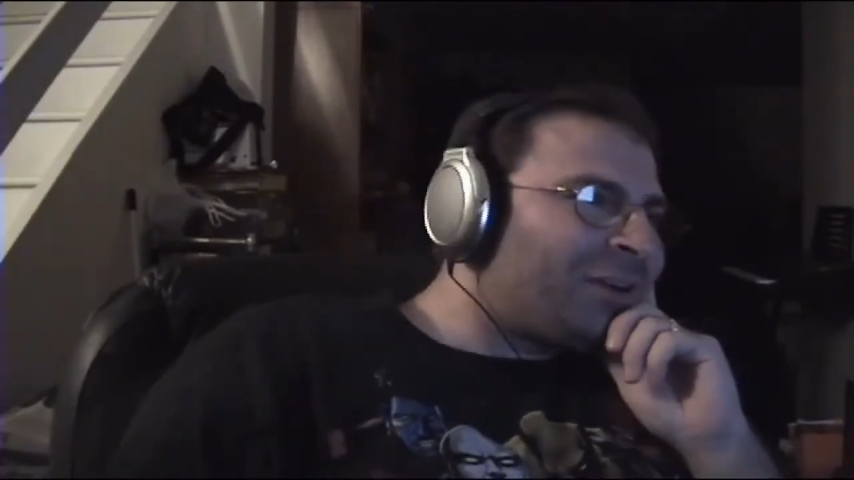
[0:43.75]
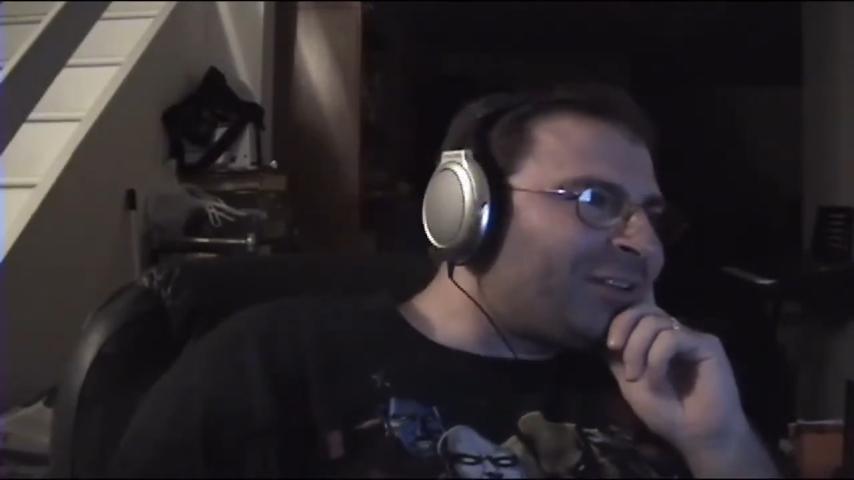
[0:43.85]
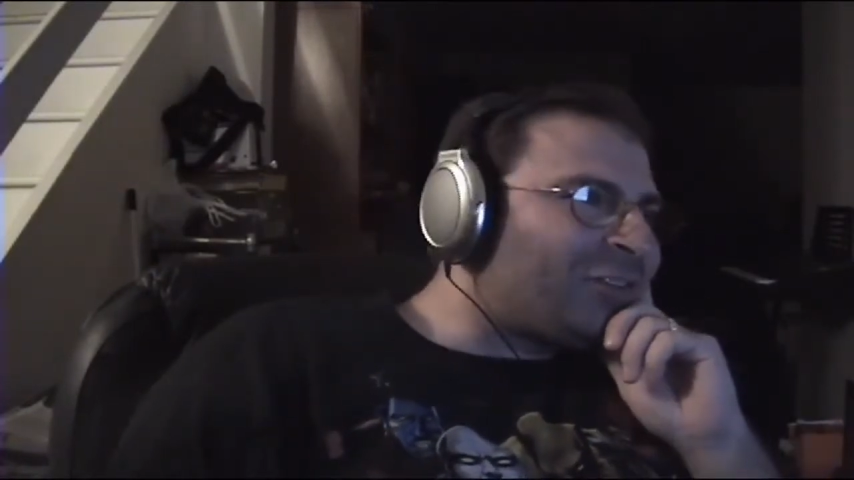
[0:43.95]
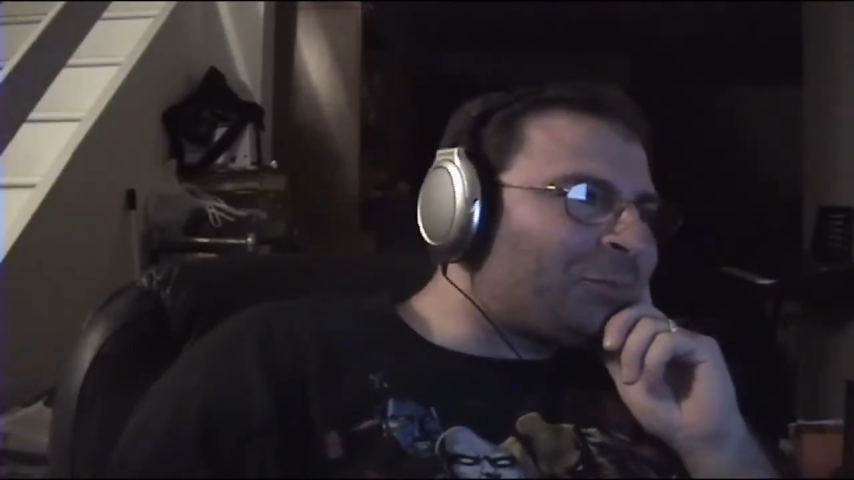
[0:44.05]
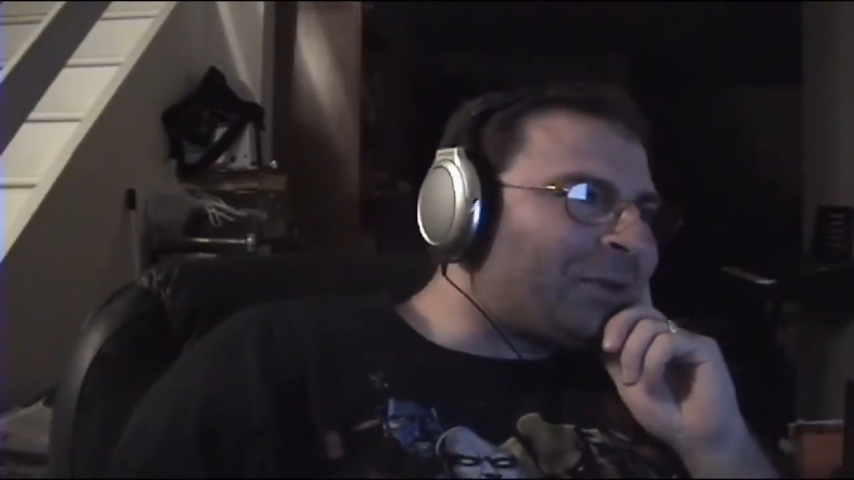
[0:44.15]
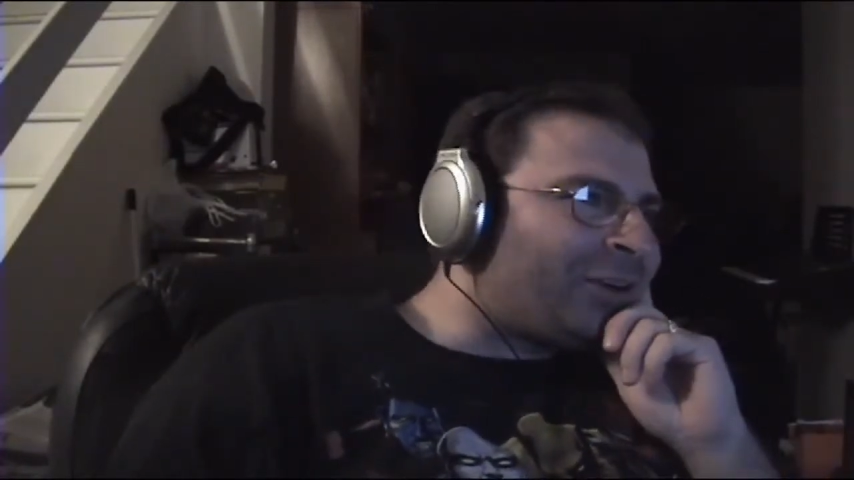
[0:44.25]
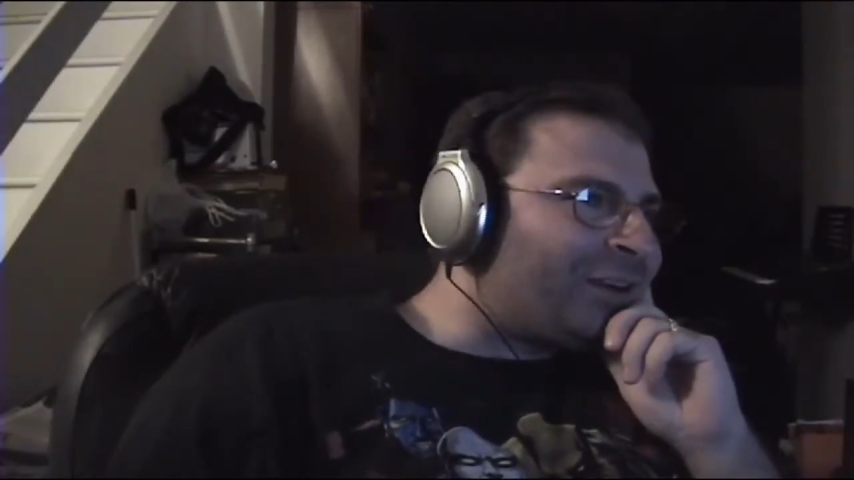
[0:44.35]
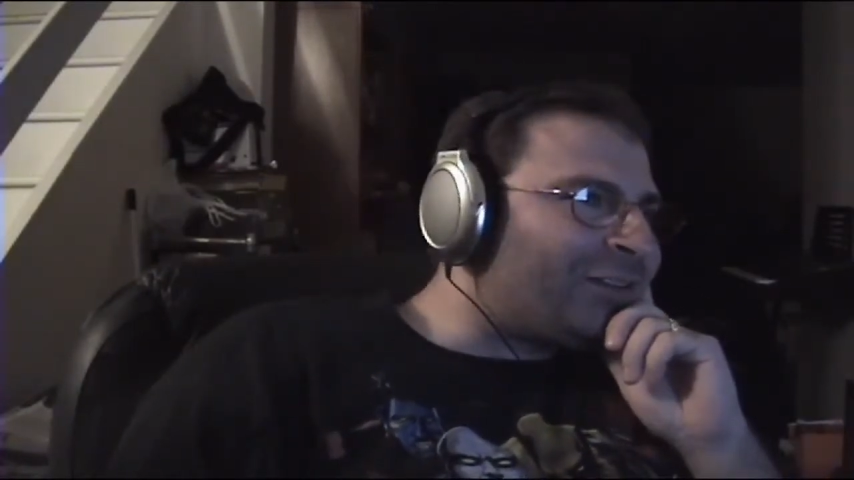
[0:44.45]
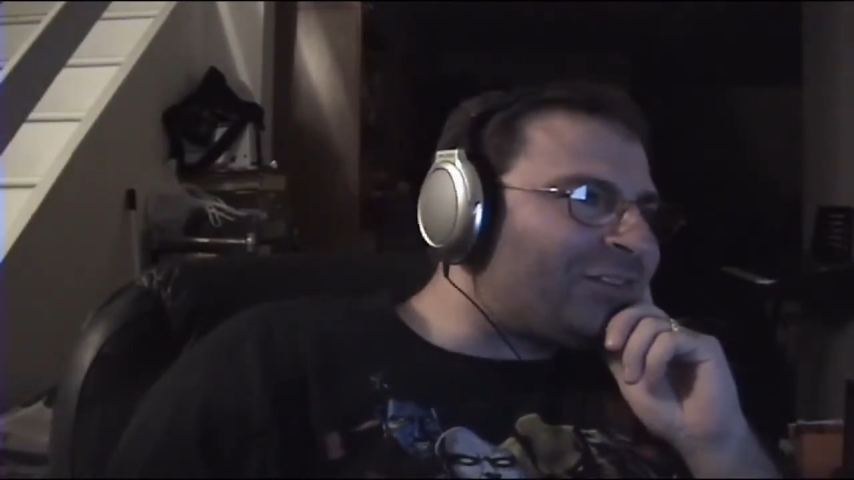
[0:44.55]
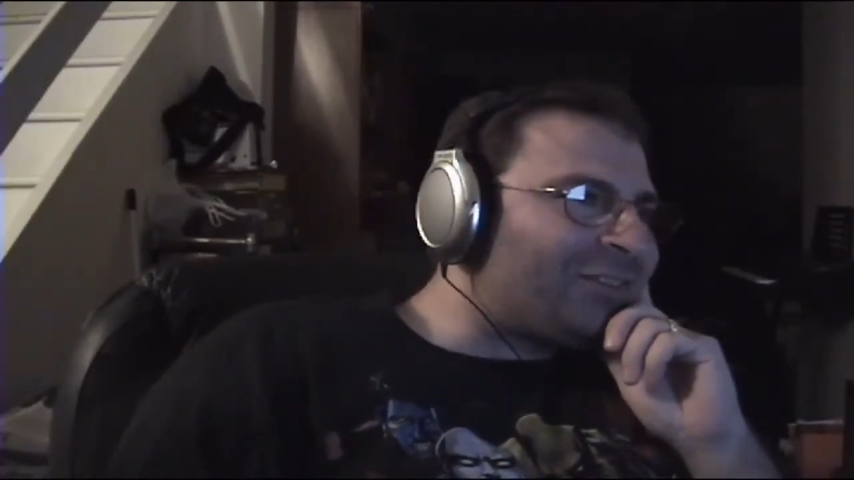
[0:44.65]
what an
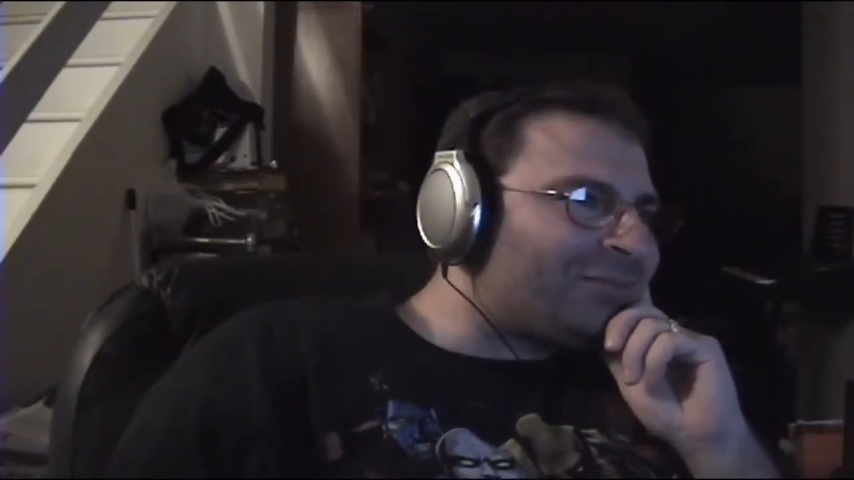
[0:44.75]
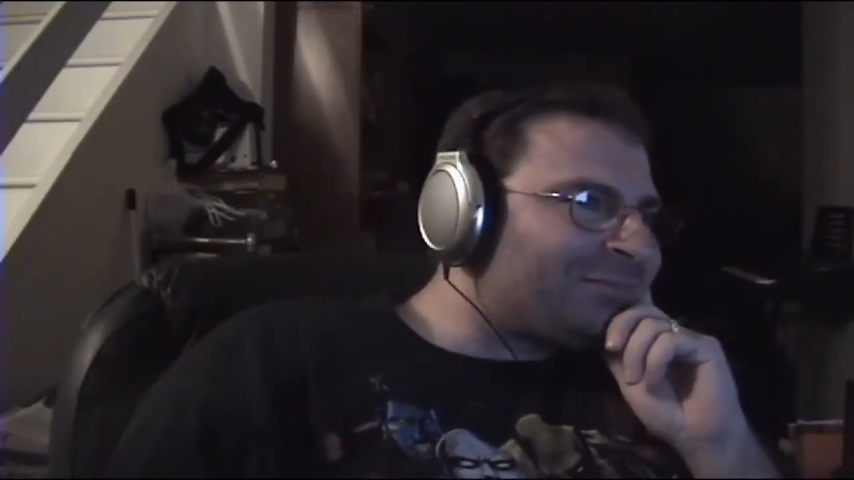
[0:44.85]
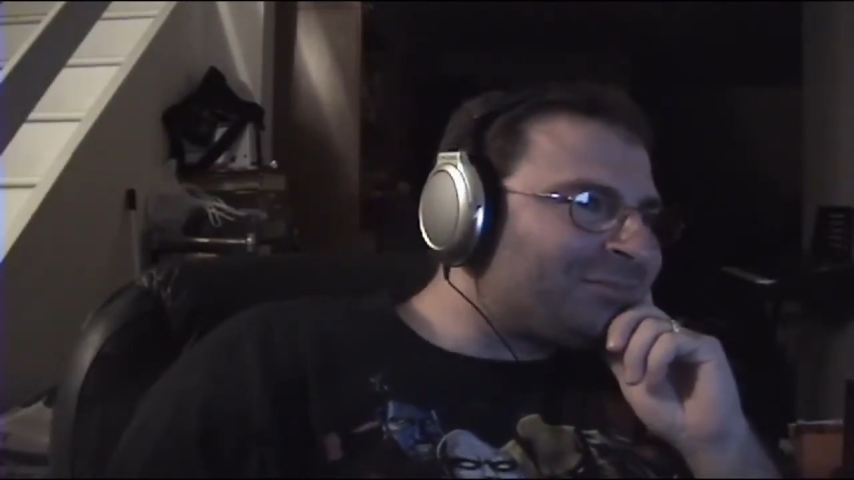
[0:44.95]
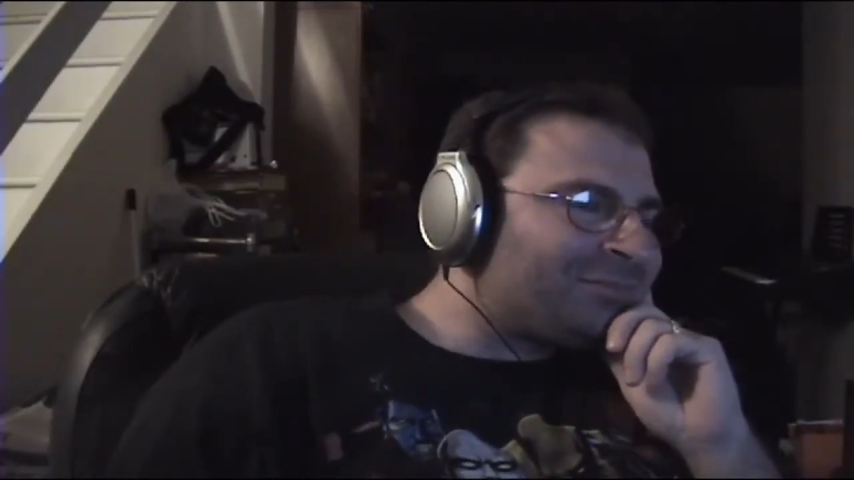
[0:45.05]
experience.